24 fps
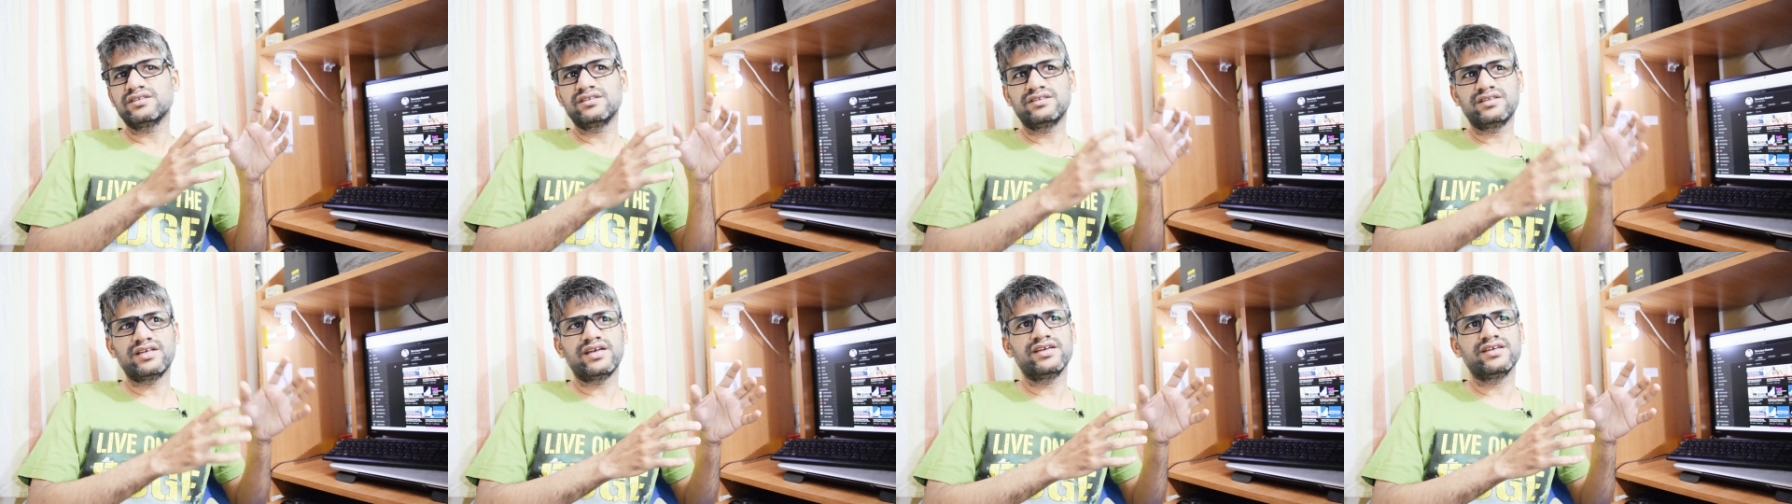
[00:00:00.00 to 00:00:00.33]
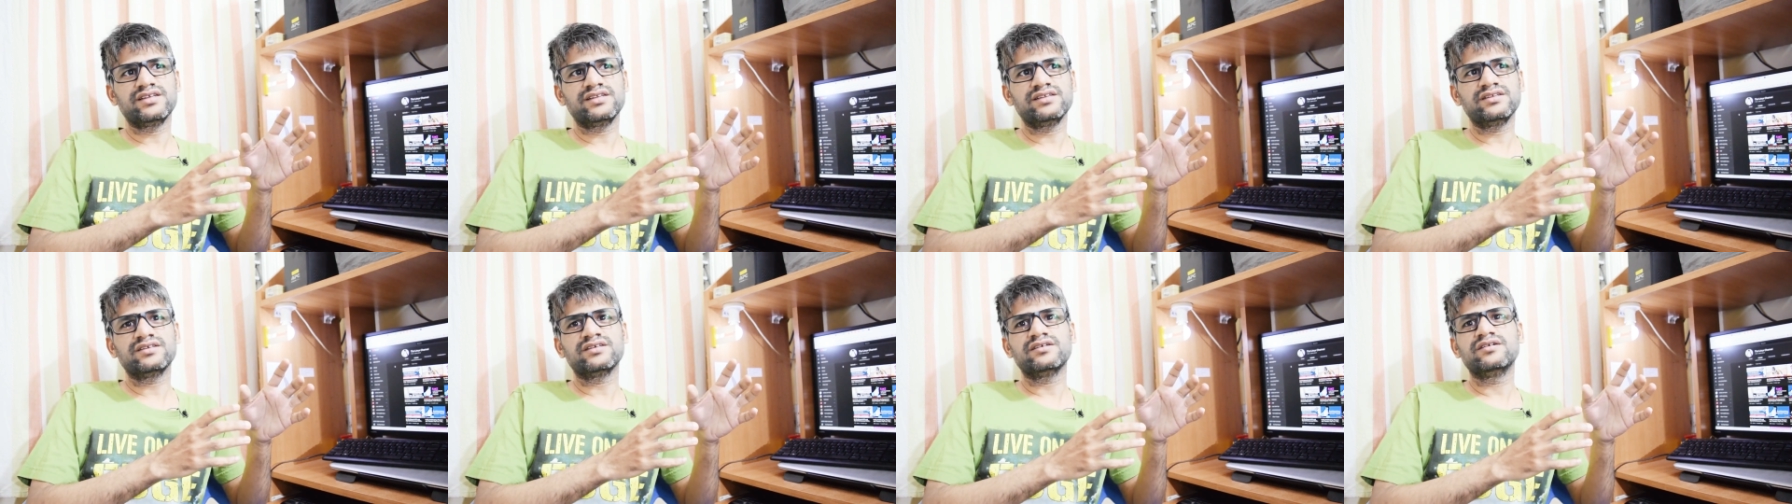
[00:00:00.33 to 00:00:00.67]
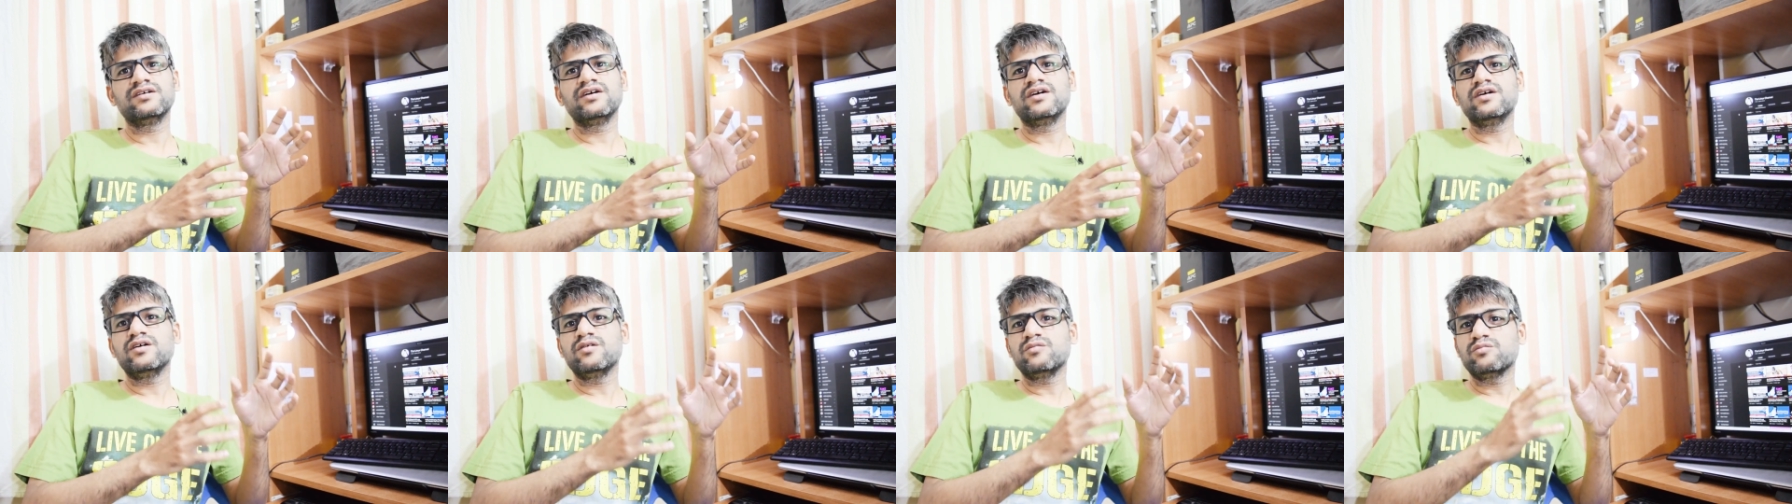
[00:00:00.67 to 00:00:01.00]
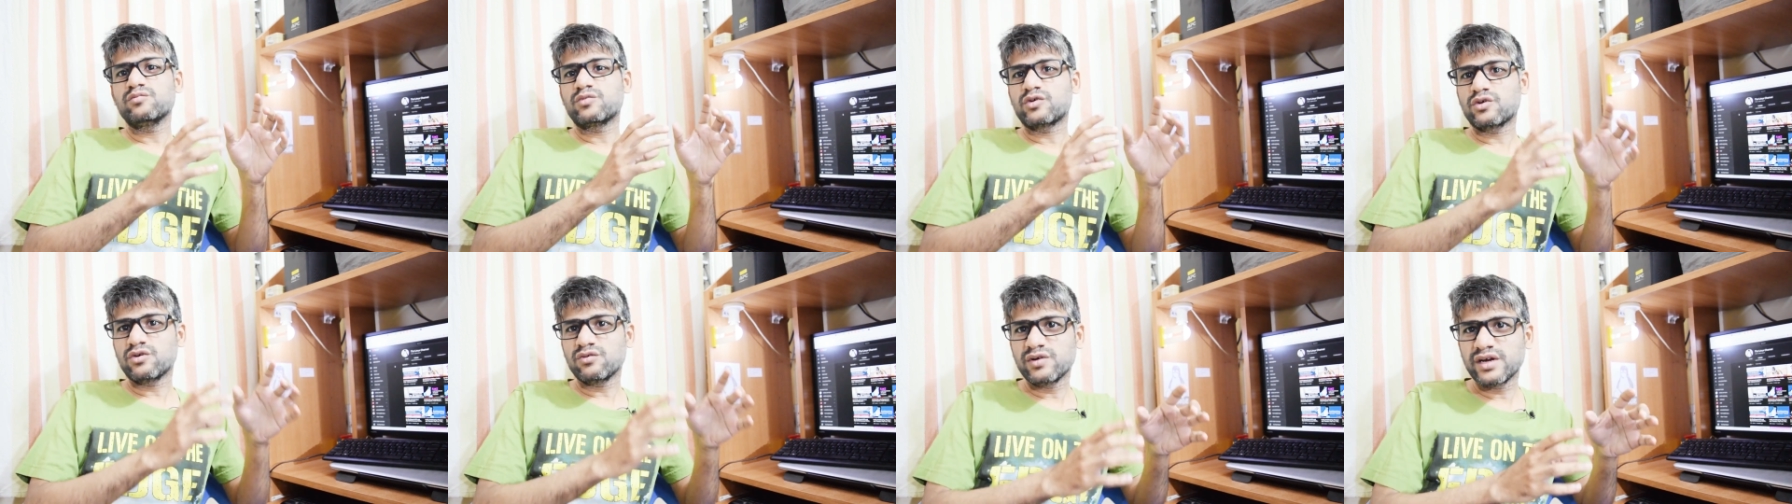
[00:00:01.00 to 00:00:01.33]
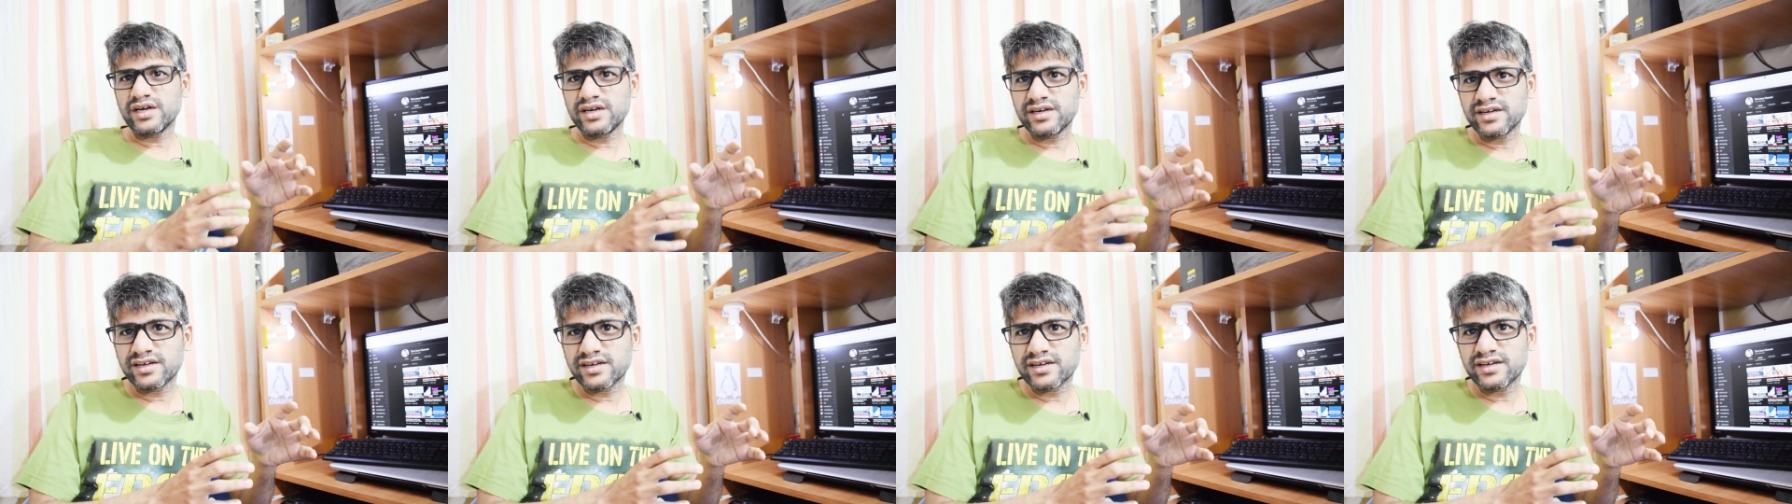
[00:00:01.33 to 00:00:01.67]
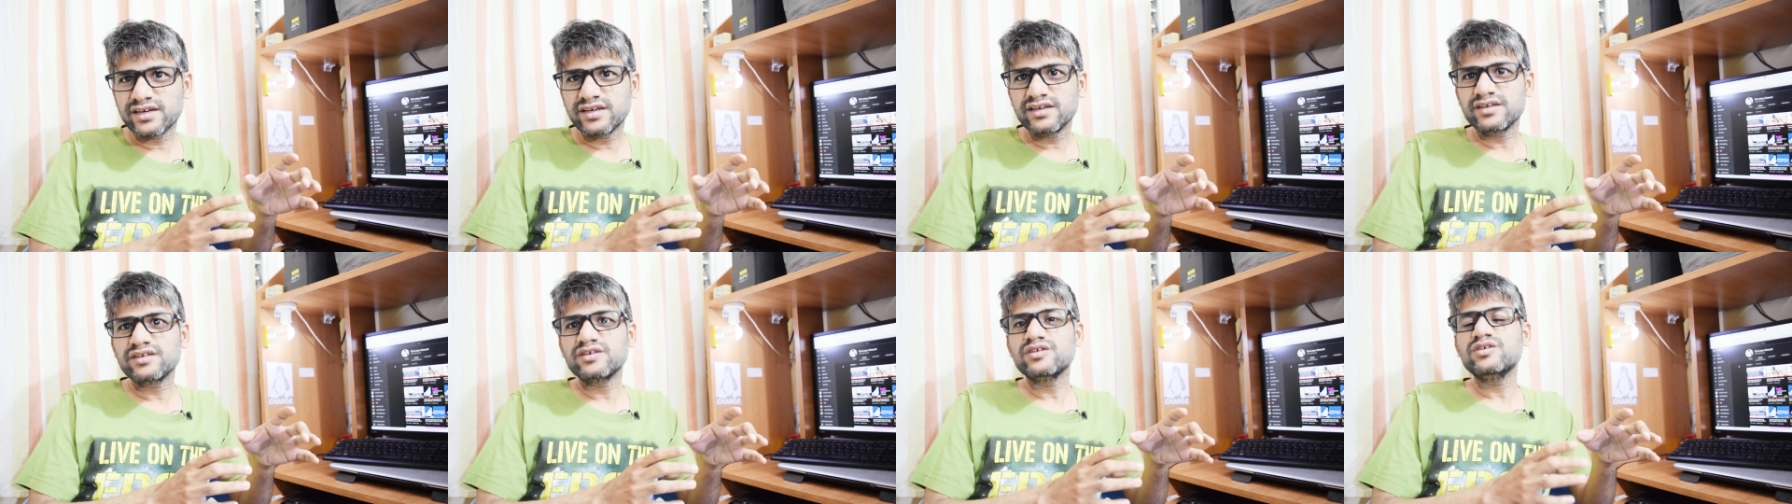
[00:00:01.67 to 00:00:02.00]
science,
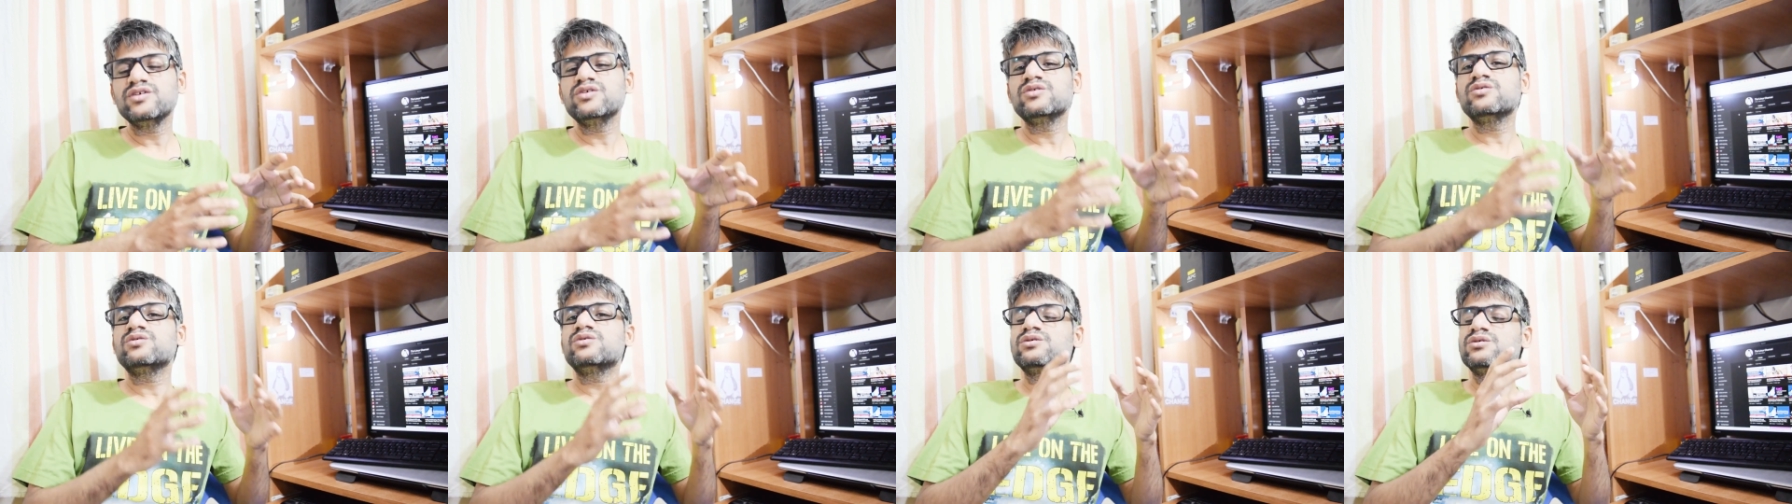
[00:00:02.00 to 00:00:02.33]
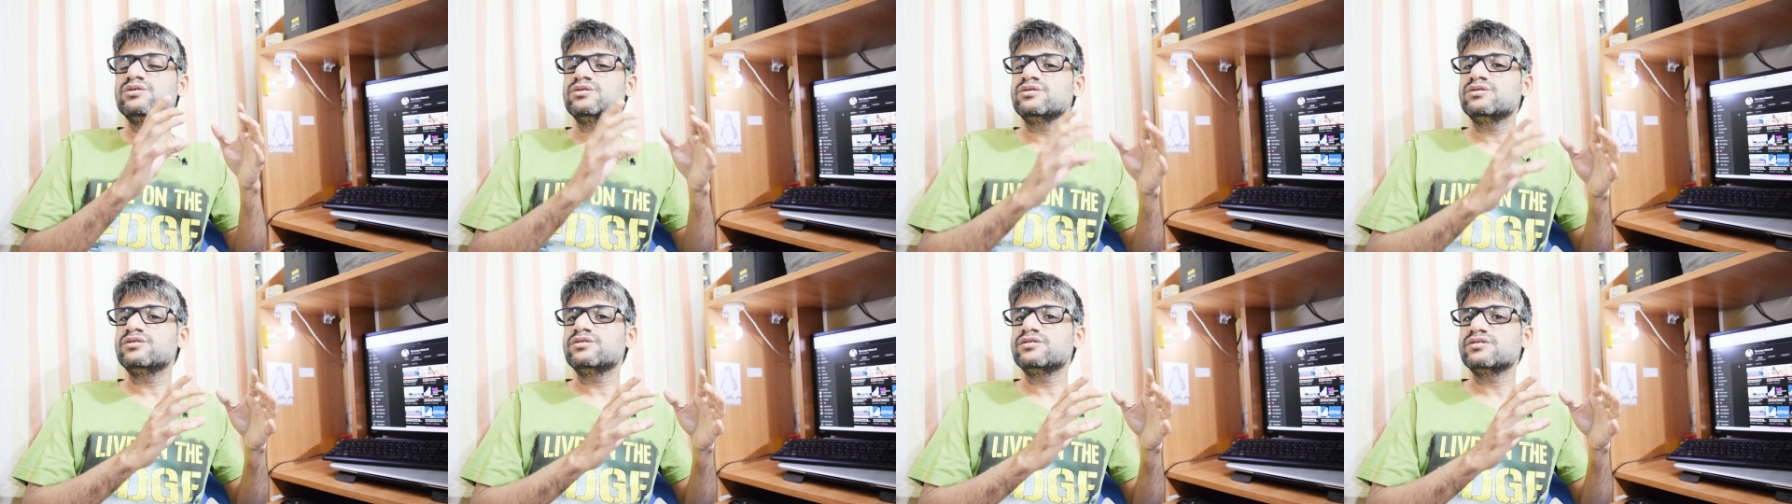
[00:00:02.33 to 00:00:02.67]
provided you do